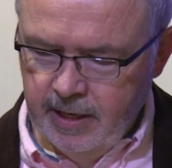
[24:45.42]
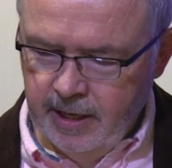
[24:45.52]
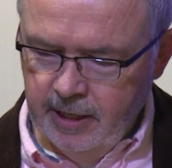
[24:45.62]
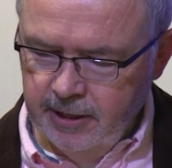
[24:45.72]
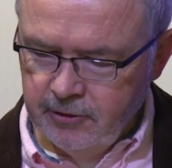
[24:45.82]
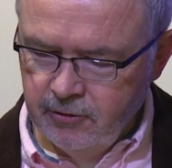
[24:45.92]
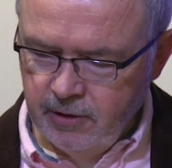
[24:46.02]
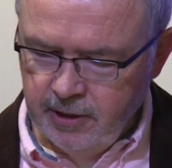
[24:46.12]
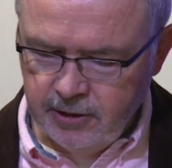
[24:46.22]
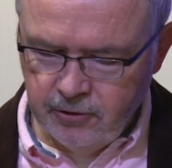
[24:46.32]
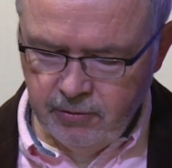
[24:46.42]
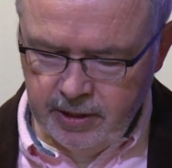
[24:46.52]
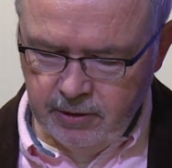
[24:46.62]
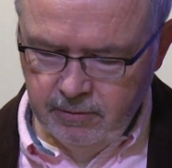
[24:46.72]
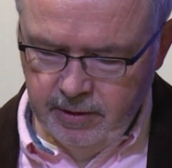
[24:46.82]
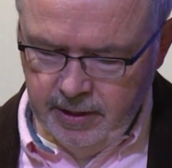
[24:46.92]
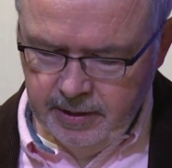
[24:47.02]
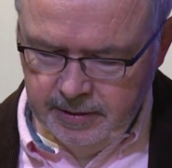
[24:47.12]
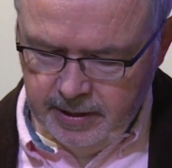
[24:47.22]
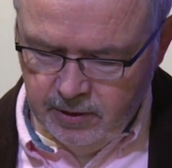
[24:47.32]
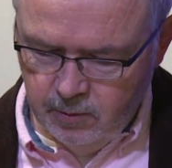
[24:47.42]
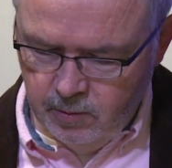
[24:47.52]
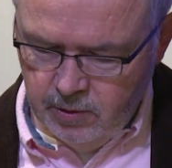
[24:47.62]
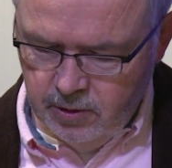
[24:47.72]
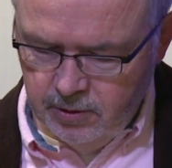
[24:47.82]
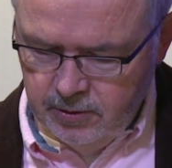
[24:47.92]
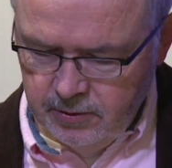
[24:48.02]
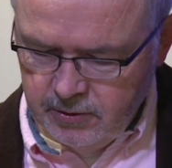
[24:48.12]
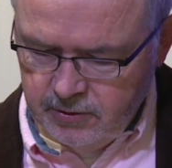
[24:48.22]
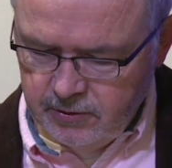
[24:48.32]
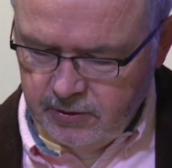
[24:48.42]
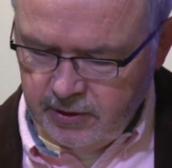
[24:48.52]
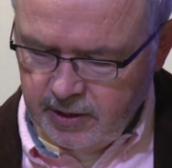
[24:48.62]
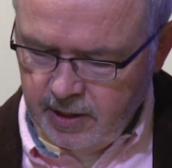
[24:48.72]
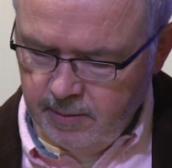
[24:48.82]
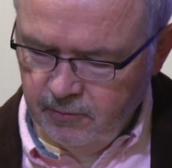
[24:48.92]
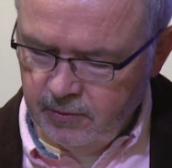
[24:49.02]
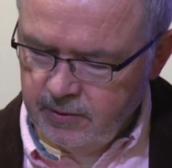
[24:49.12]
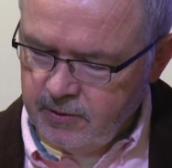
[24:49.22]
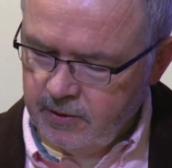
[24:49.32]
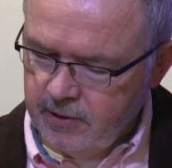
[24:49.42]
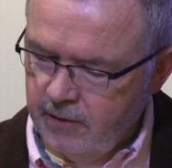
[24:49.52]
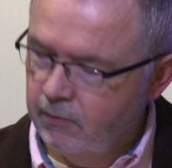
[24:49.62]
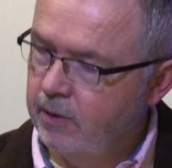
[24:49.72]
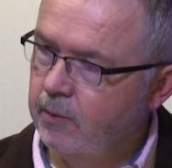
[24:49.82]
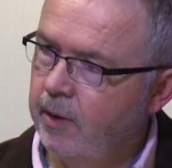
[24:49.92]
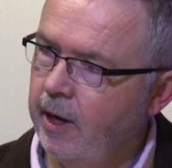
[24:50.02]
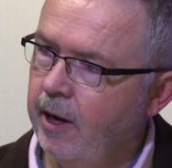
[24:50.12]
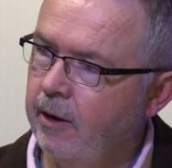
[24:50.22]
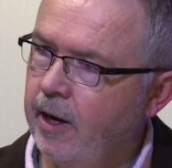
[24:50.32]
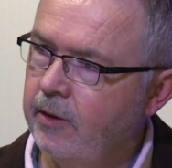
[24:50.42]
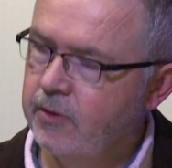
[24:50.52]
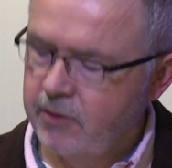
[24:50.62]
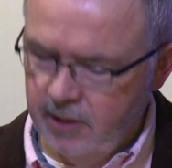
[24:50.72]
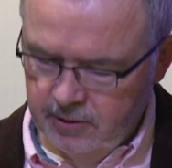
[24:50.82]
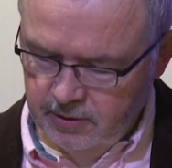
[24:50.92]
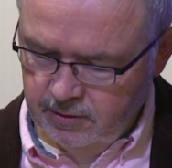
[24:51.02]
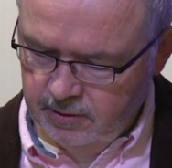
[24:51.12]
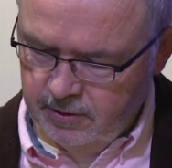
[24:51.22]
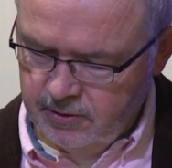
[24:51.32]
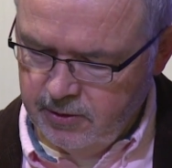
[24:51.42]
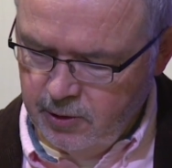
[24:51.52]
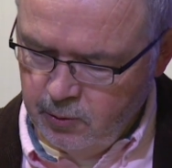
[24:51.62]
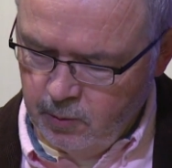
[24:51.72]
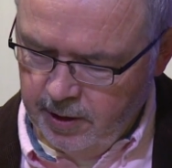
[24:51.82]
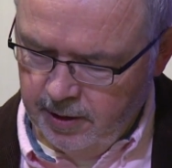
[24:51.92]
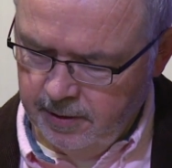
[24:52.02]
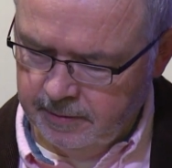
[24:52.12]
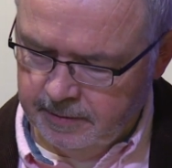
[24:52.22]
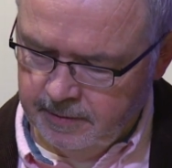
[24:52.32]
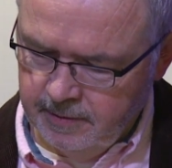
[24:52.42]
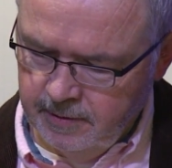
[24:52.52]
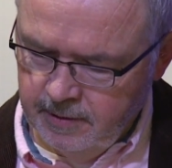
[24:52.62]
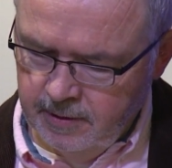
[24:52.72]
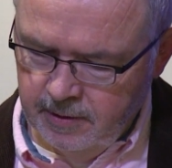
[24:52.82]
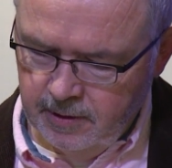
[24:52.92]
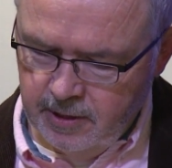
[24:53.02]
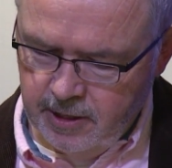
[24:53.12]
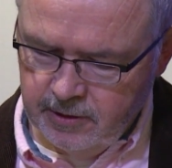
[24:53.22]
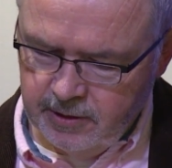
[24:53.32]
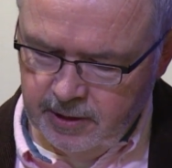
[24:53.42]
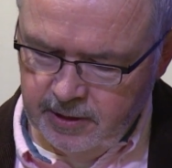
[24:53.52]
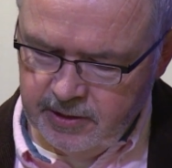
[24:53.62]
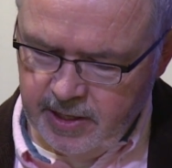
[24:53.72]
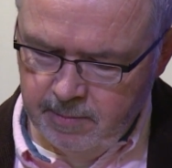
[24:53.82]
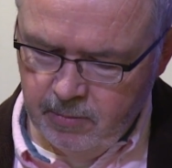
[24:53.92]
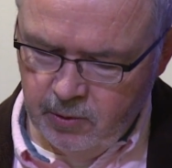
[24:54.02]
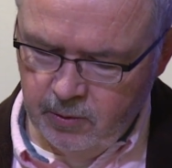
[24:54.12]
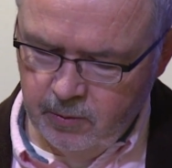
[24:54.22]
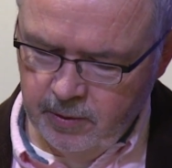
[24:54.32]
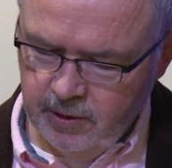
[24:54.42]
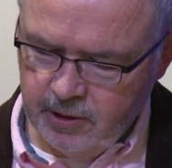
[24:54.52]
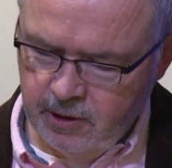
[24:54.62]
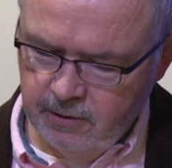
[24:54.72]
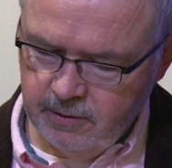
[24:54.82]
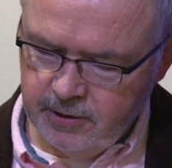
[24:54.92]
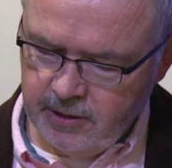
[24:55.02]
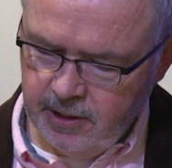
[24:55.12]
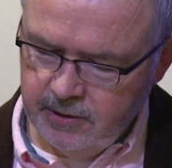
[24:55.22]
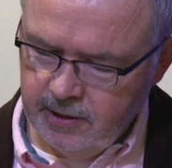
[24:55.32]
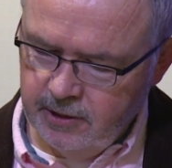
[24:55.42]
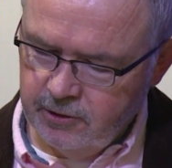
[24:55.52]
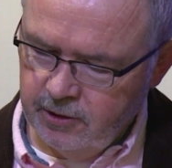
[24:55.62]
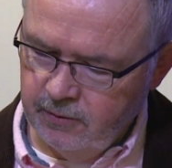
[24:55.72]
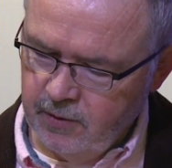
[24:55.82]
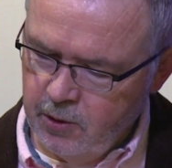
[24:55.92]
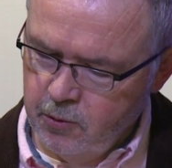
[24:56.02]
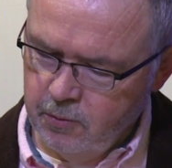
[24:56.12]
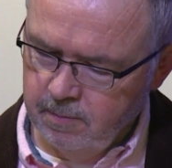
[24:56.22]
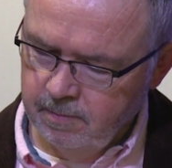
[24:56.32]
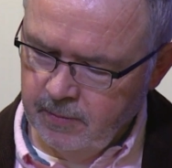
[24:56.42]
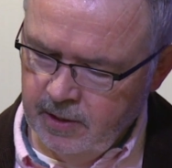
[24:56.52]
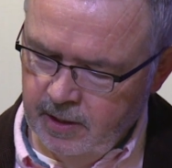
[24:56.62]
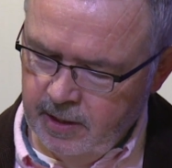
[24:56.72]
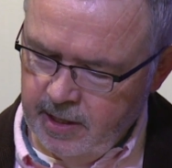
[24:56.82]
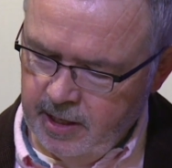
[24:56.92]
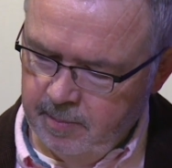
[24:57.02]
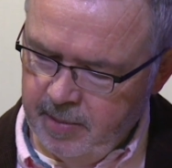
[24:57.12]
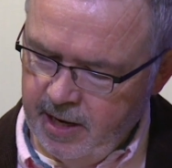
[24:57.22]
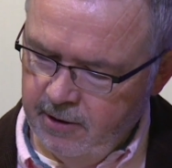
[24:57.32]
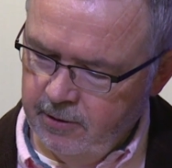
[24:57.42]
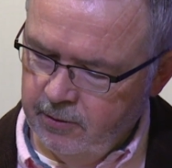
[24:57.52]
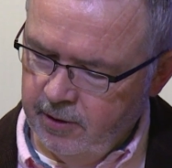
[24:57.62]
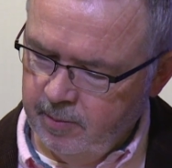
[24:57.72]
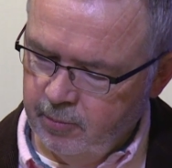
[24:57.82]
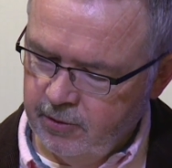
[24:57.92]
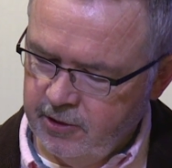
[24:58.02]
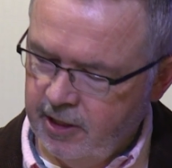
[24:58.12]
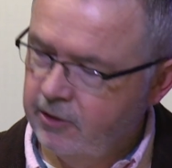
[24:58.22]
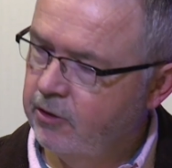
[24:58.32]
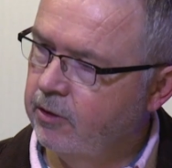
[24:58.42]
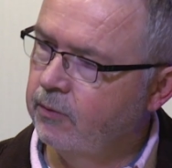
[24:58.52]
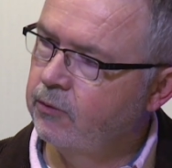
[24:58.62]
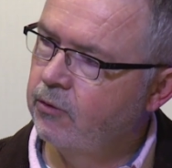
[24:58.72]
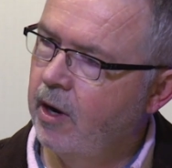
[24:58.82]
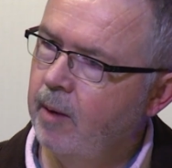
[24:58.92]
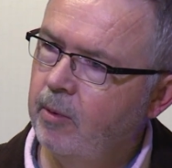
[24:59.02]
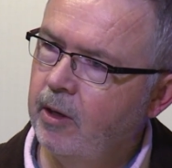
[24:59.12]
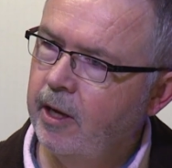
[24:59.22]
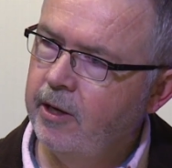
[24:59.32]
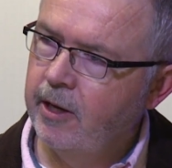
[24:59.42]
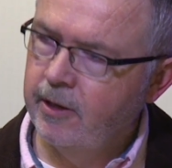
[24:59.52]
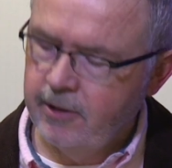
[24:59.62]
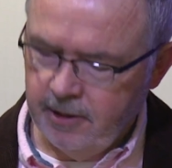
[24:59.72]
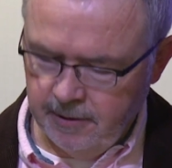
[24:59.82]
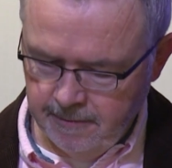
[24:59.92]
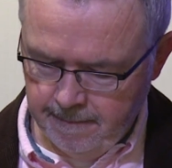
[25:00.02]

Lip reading: electronic trickery in a world whose circumference is everywhere and center is nowhere, locked in a tumble with a concretization of home and a paranoid protection of tribal identity.